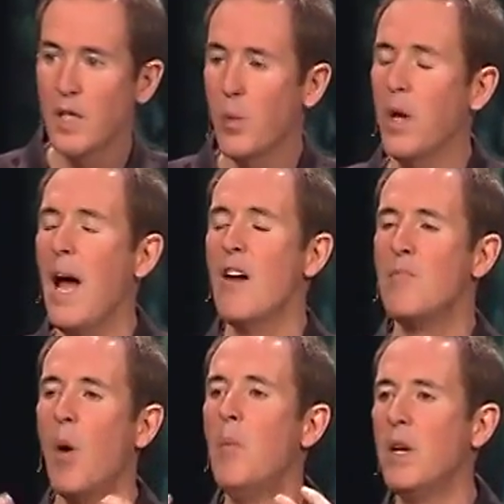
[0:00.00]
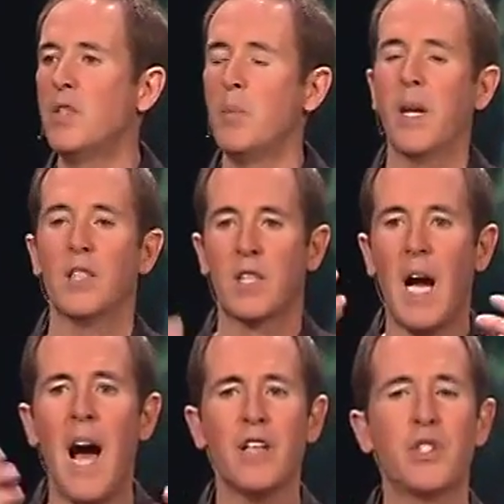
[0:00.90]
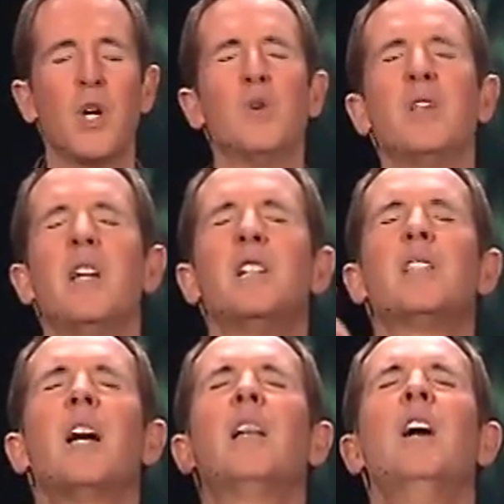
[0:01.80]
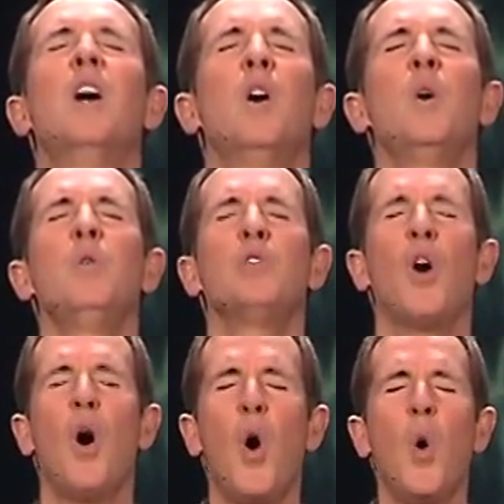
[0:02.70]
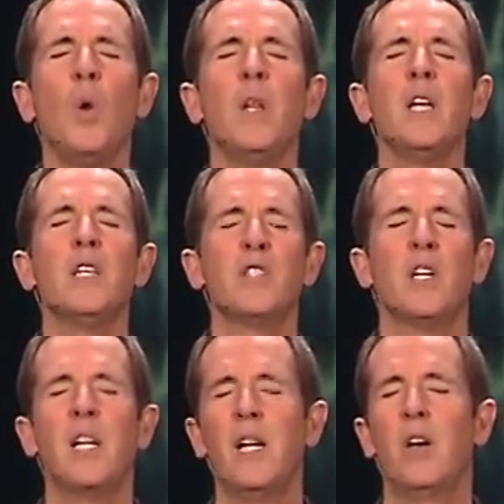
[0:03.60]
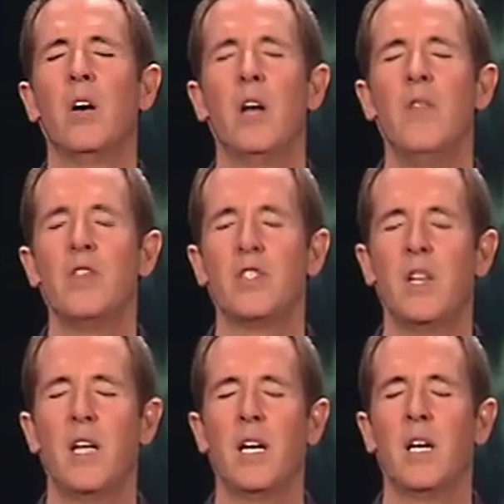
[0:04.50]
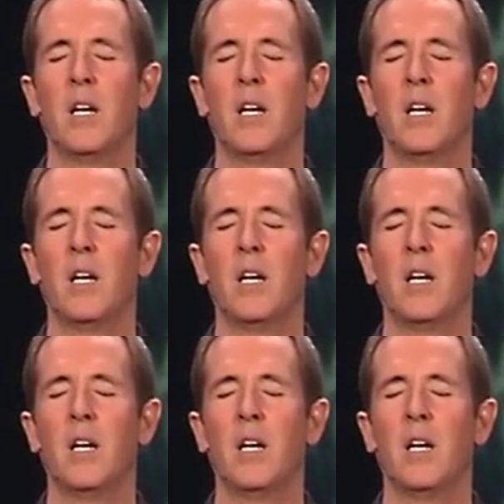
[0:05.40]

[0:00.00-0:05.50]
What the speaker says: We have momentum because God has chosen. He said, who's the holiest leader in the city?